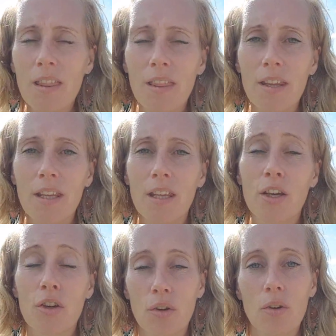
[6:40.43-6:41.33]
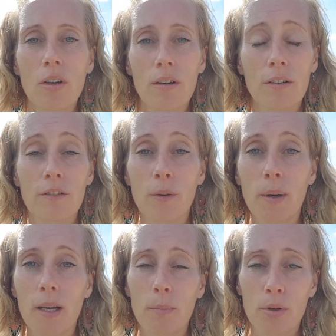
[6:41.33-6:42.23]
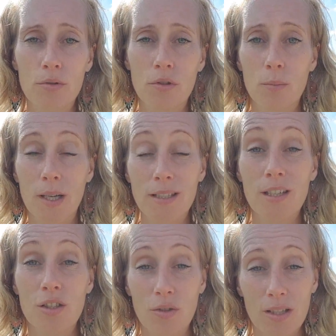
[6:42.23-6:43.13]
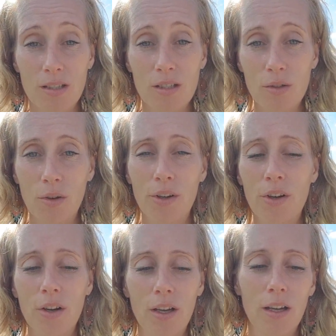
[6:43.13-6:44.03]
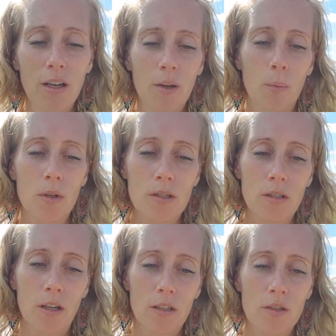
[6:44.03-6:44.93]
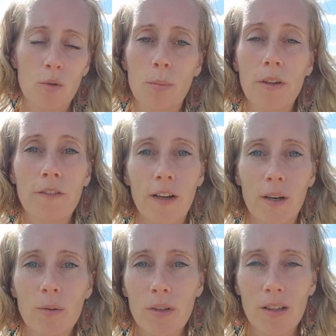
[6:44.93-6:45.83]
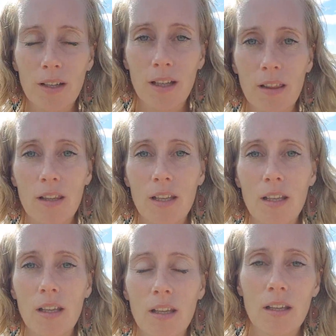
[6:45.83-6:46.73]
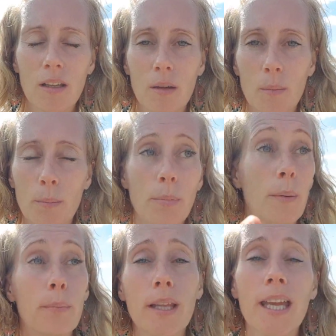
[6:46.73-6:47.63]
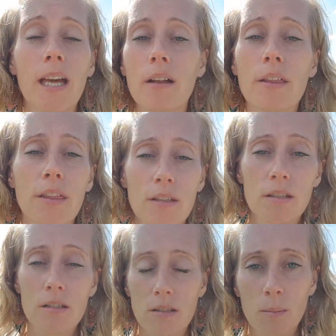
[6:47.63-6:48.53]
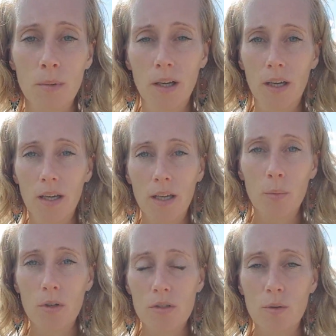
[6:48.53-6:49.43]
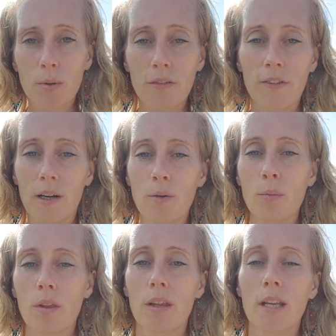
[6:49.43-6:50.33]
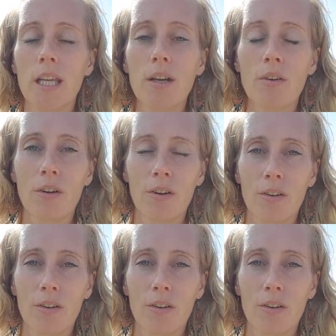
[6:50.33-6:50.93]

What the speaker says: the cure for my post-traumatic stress disorder was not to be found in the public health system. It was to be found within here.